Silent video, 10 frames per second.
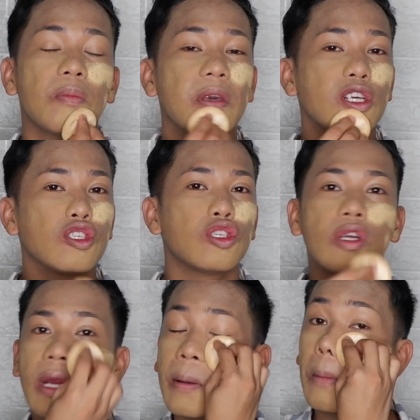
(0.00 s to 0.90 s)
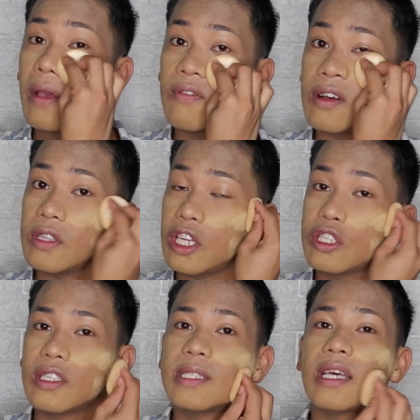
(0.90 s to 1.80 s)
Make sure my
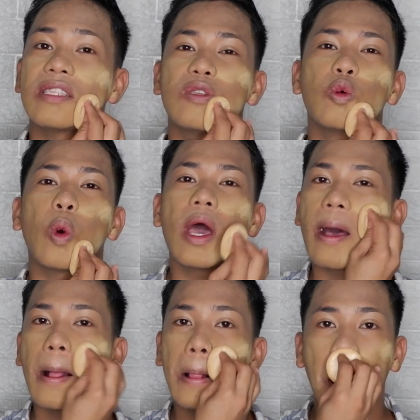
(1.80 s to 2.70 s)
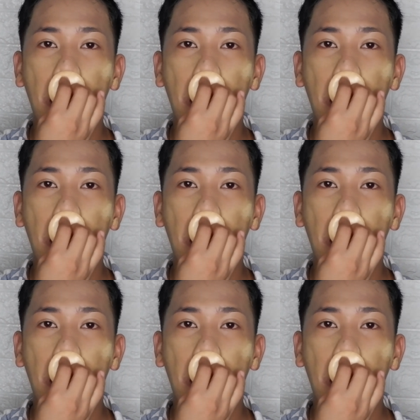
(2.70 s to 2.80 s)
foundation sets well.